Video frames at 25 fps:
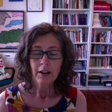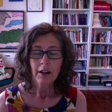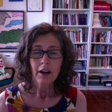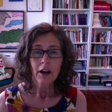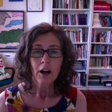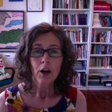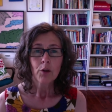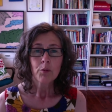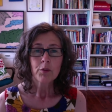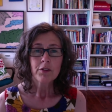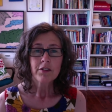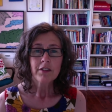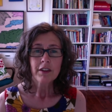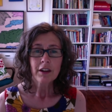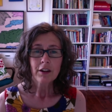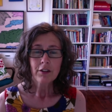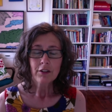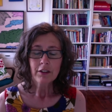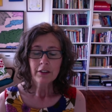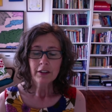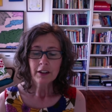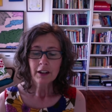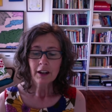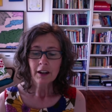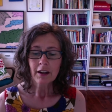I was there in
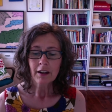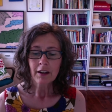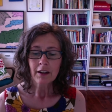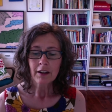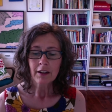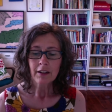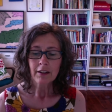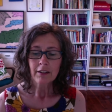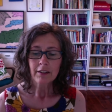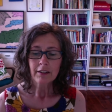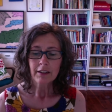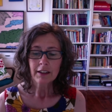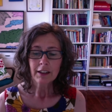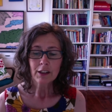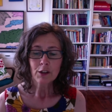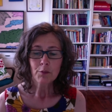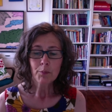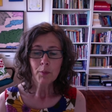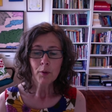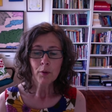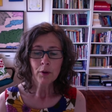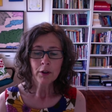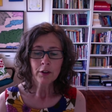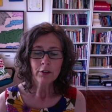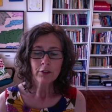the car in a
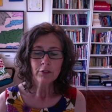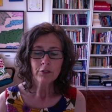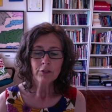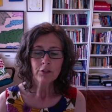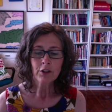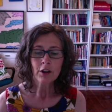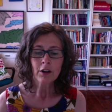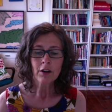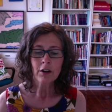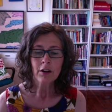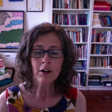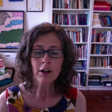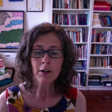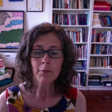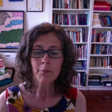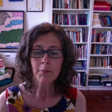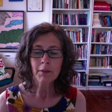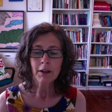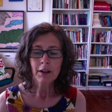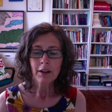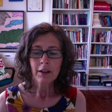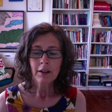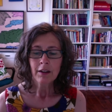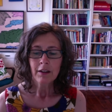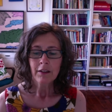point of time
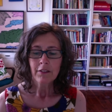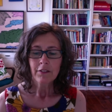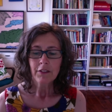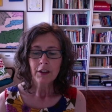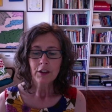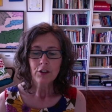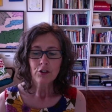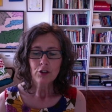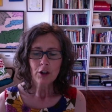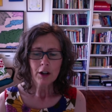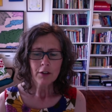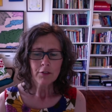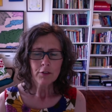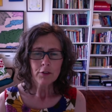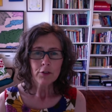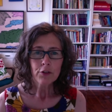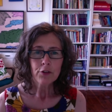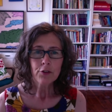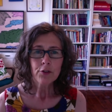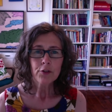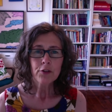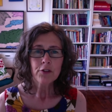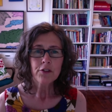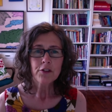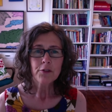that travelled
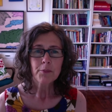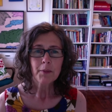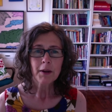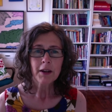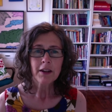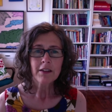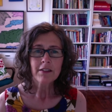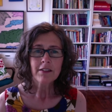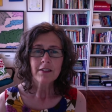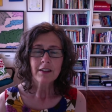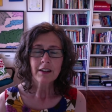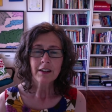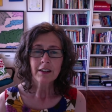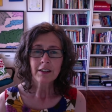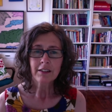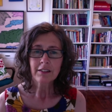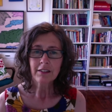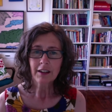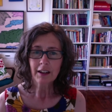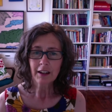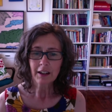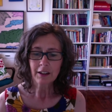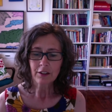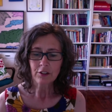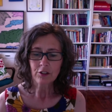through space
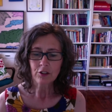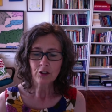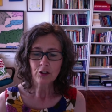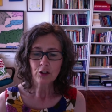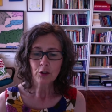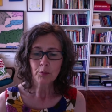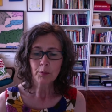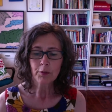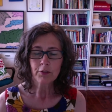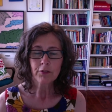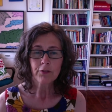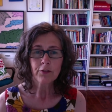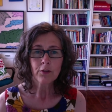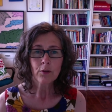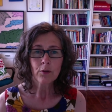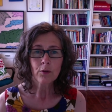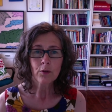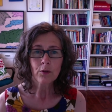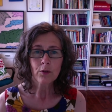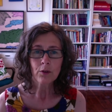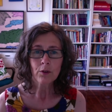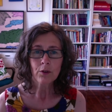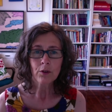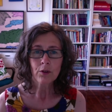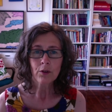unattached to
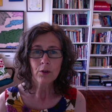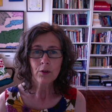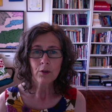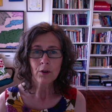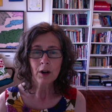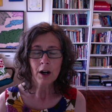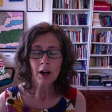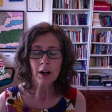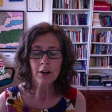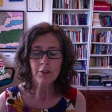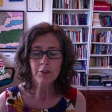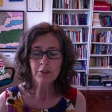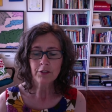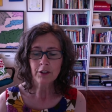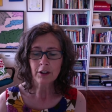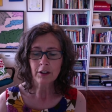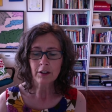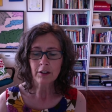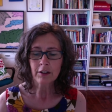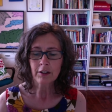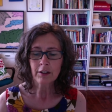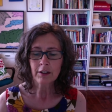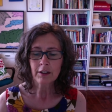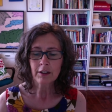before or after,